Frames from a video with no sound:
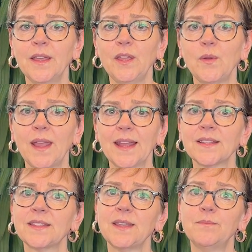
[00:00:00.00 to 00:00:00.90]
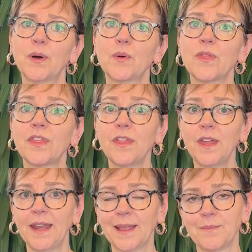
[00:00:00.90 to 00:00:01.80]
you can see bone
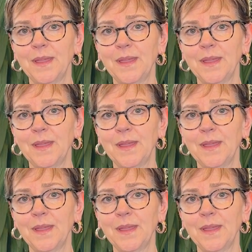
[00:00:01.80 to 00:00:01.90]
thinning